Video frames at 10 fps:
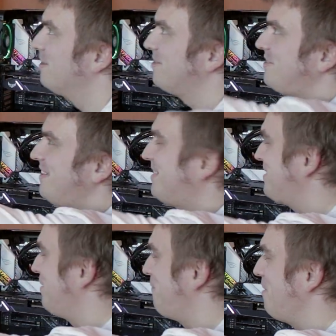
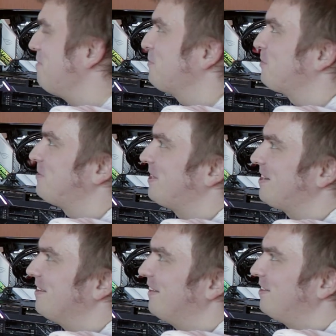60 frames per
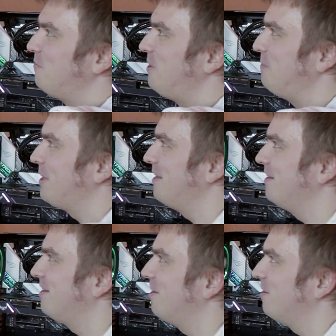second at the very
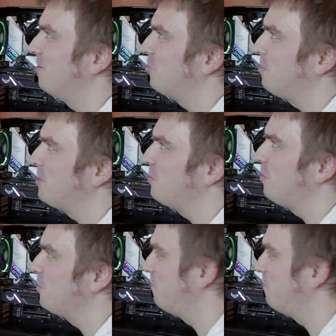beginning here, dropping down to